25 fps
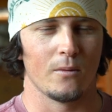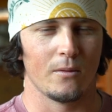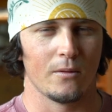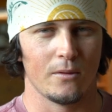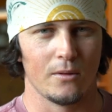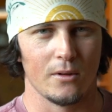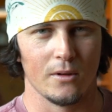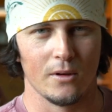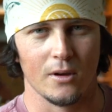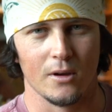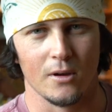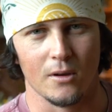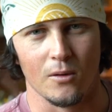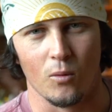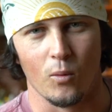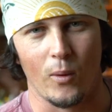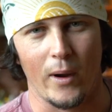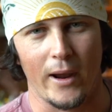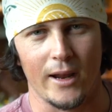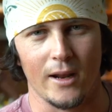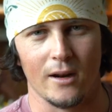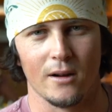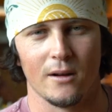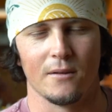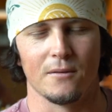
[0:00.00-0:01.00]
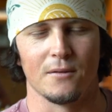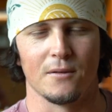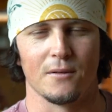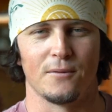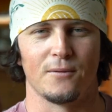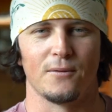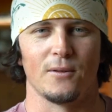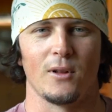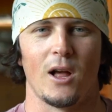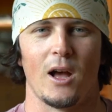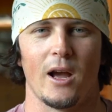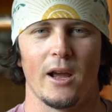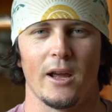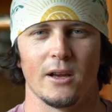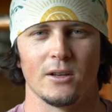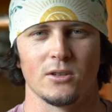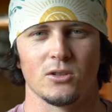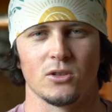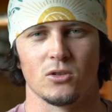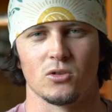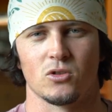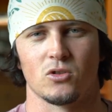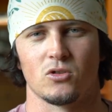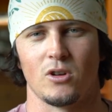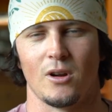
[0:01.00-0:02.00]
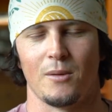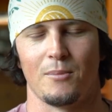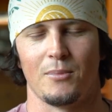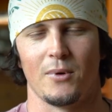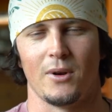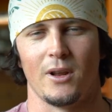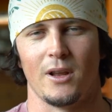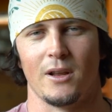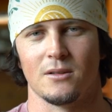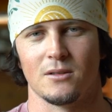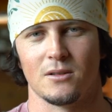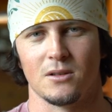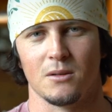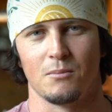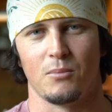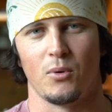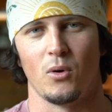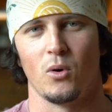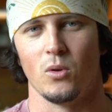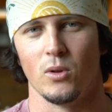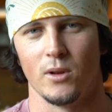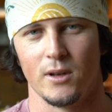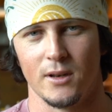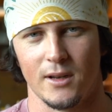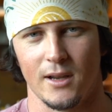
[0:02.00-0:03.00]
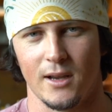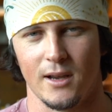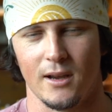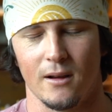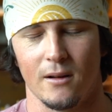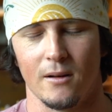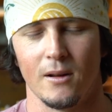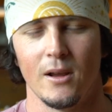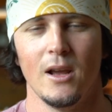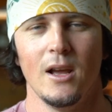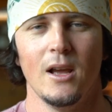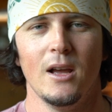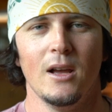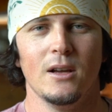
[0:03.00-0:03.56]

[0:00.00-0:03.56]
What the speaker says: the weight of the fly as you're stripping it to pull it down.